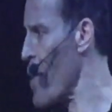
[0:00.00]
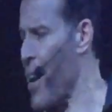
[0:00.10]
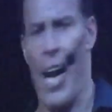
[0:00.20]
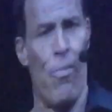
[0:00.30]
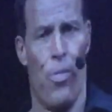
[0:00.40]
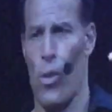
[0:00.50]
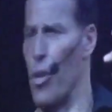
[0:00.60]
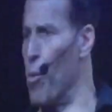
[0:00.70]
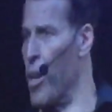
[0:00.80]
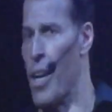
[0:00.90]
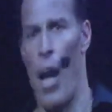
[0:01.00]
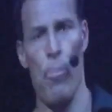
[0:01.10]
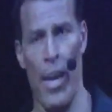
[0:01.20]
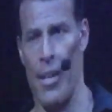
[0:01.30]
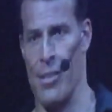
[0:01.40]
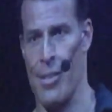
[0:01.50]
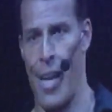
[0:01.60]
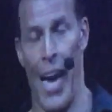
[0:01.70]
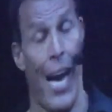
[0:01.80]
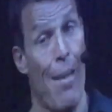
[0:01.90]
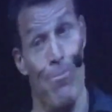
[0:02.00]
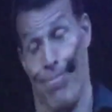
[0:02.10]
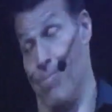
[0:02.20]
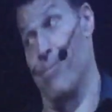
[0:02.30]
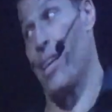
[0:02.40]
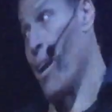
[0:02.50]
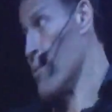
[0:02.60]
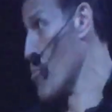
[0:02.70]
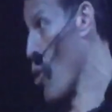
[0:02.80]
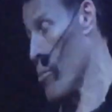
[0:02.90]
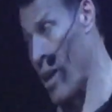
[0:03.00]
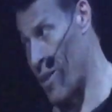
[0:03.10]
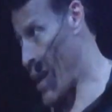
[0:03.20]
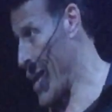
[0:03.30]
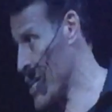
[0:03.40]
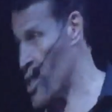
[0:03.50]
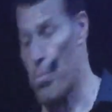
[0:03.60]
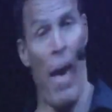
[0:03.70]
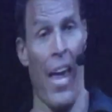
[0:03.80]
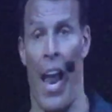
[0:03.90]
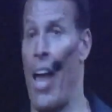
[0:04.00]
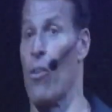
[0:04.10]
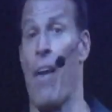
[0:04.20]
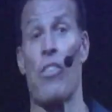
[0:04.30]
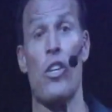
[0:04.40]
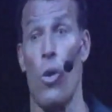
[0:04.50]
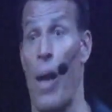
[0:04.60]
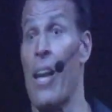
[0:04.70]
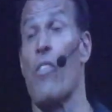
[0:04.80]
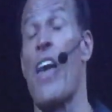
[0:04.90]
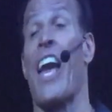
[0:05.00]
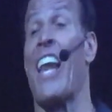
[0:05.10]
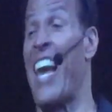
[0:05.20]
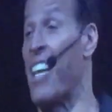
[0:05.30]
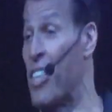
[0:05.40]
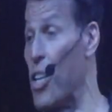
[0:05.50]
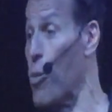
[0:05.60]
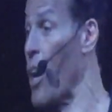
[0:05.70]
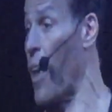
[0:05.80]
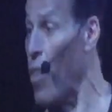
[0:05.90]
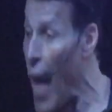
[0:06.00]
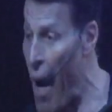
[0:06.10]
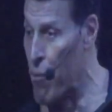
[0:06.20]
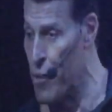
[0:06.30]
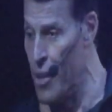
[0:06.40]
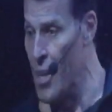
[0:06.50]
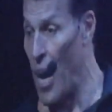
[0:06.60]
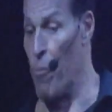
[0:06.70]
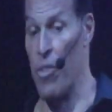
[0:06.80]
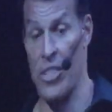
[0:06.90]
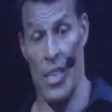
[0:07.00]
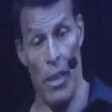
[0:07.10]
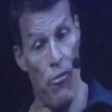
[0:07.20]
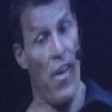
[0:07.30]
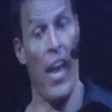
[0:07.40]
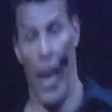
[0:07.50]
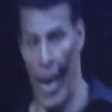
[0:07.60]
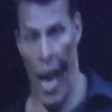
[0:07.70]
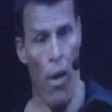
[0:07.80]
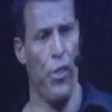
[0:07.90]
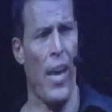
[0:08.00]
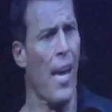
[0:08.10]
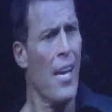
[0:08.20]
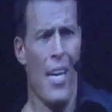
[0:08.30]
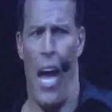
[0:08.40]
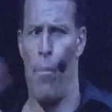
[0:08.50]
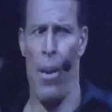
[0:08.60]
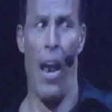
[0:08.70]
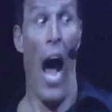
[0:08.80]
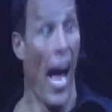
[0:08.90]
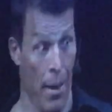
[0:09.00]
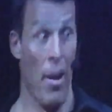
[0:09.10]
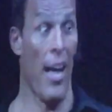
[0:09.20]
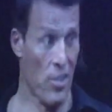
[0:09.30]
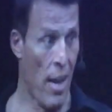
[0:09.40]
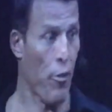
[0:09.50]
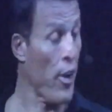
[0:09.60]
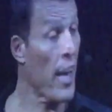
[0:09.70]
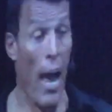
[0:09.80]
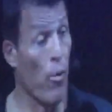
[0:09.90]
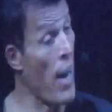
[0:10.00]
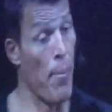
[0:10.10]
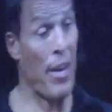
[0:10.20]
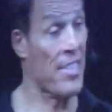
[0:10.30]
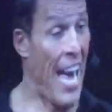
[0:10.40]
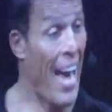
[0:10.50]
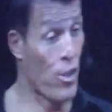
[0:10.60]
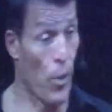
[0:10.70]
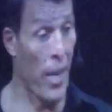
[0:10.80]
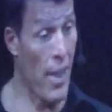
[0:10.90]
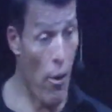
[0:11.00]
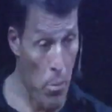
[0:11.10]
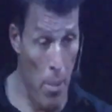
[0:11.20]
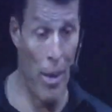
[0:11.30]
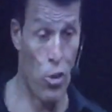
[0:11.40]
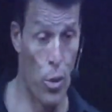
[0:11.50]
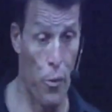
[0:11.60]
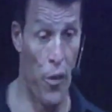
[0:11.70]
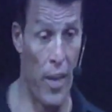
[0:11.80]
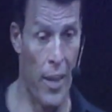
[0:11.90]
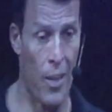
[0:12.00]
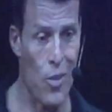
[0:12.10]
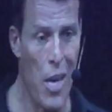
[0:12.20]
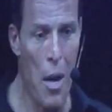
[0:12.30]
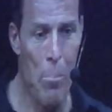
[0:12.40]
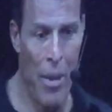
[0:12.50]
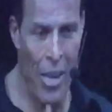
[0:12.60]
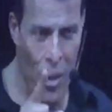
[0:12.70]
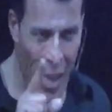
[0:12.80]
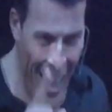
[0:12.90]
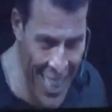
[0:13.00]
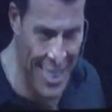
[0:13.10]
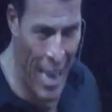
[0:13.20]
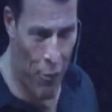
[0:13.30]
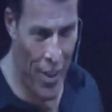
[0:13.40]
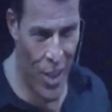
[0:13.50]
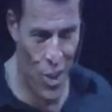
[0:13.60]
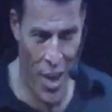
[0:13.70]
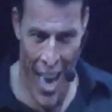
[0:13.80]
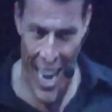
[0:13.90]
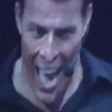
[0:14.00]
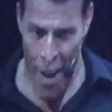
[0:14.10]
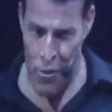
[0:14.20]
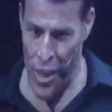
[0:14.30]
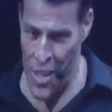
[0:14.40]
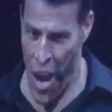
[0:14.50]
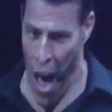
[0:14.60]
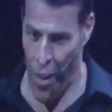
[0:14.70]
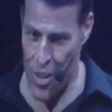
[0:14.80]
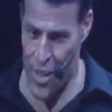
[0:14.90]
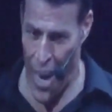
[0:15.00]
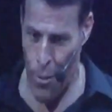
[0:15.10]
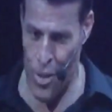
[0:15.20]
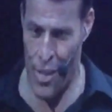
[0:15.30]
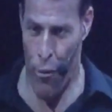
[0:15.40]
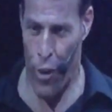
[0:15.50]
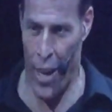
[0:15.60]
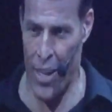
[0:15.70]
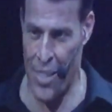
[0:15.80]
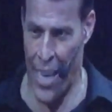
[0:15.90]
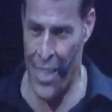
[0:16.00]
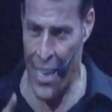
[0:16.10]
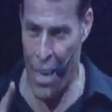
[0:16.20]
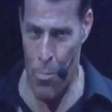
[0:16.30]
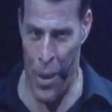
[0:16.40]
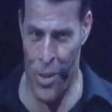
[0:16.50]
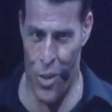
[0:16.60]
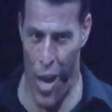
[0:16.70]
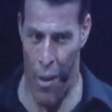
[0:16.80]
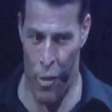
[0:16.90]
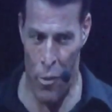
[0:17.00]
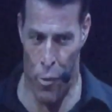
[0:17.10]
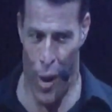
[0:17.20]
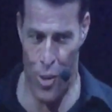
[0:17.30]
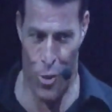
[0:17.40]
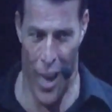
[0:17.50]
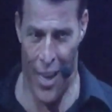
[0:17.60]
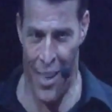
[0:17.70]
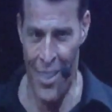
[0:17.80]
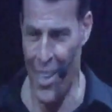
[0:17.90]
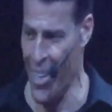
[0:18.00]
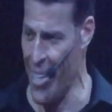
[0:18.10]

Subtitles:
I got 31 companies. I got, more money than I can spend. I don't have to do anything and I get to do what I love. I'm physically fit and healthy. I am not suffering. And I would not be exaggerating, that would be my true feelings. But under his definition, I'd have to acknowledge that I was suffering because I did get pissed off and frustrated